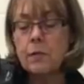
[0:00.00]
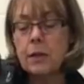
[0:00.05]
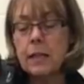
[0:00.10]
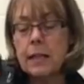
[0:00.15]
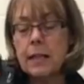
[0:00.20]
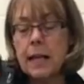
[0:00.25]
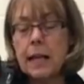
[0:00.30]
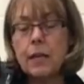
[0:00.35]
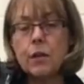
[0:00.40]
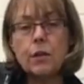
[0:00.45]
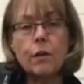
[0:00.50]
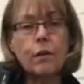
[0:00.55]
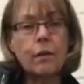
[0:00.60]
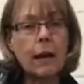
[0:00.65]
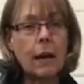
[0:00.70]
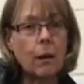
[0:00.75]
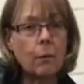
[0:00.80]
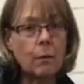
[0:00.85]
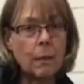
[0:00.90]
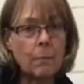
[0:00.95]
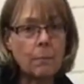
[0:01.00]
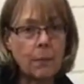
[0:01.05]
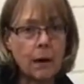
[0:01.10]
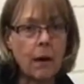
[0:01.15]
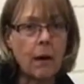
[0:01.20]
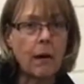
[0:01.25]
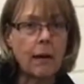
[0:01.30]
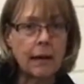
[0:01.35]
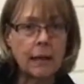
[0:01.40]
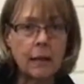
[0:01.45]
Because of the nature of
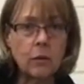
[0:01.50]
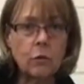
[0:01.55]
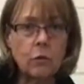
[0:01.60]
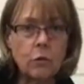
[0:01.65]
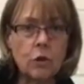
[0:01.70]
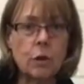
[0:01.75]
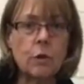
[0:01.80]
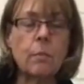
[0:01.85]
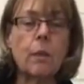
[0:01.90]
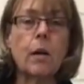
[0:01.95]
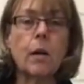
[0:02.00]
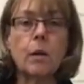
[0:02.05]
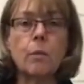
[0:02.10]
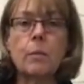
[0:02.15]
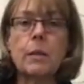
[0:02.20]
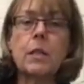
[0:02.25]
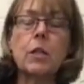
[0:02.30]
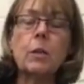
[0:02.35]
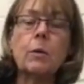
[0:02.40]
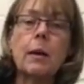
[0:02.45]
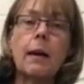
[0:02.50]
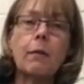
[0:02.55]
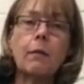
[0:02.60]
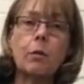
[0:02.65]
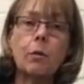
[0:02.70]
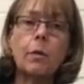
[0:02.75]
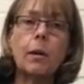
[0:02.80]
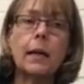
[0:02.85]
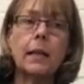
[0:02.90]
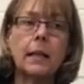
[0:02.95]
how we buy at auction market,
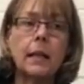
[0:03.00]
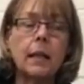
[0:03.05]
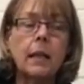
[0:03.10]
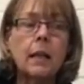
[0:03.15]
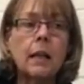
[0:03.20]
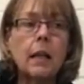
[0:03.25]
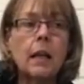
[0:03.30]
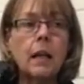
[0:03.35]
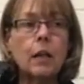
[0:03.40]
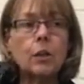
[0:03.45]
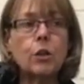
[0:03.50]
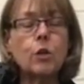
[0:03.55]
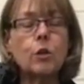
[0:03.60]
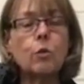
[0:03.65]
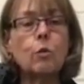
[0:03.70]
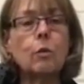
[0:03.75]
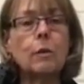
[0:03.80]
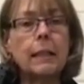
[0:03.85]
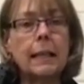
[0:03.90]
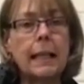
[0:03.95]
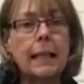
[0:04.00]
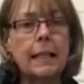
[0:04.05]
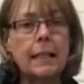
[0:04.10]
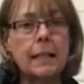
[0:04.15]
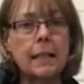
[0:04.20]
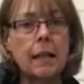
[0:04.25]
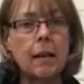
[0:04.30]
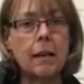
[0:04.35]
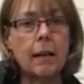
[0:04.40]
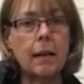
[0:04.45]
we do have quite a short